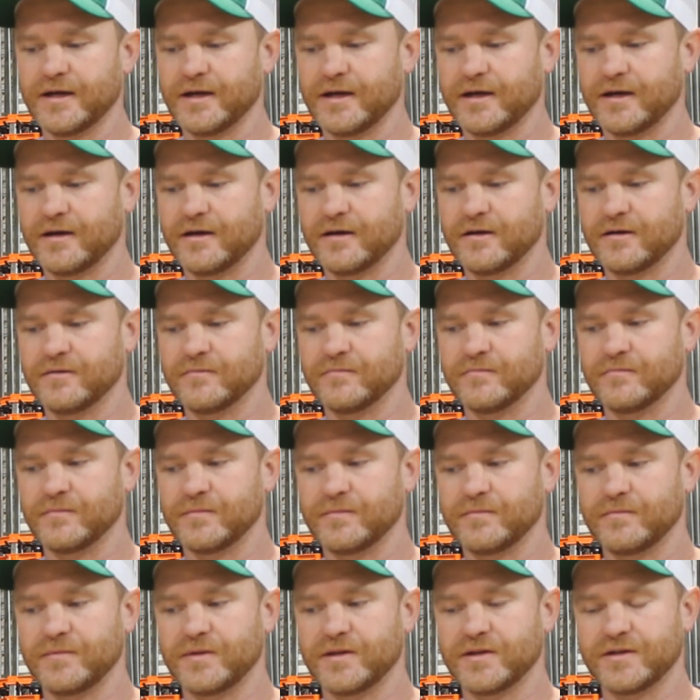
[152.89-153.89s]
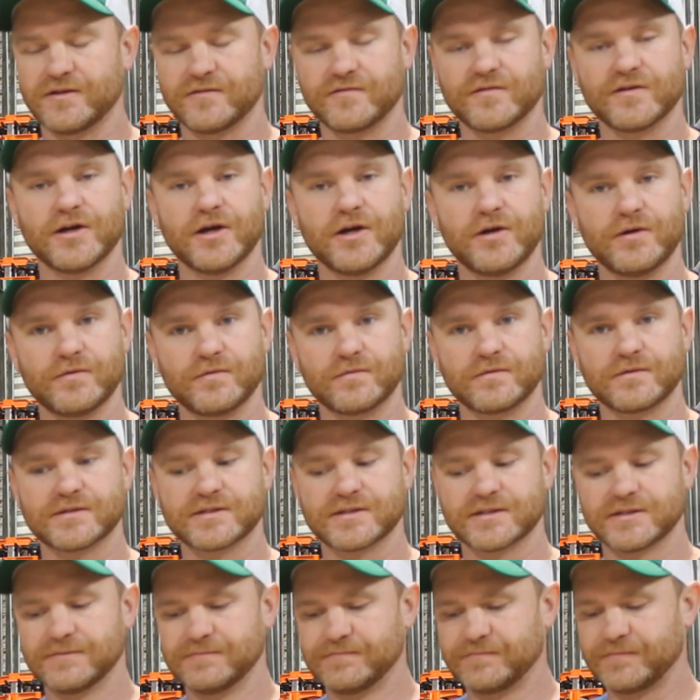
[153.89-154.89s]
the different
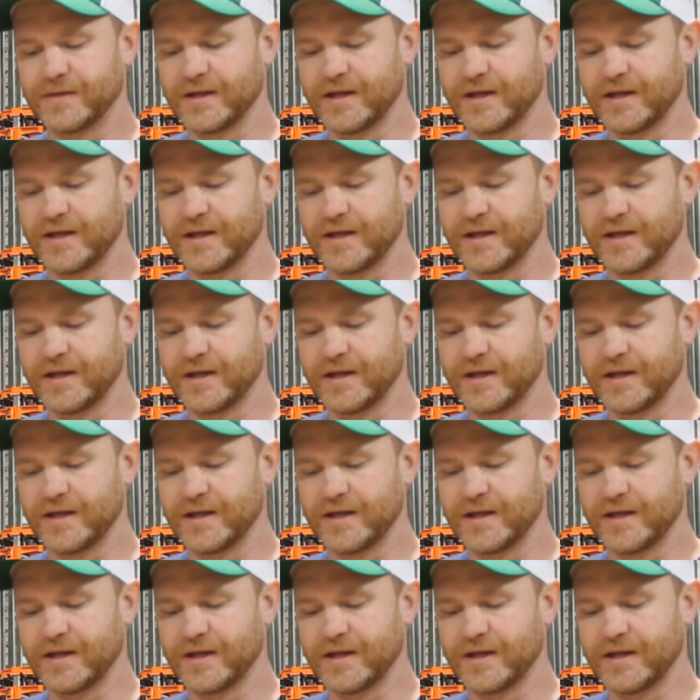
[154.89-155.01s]
oaks.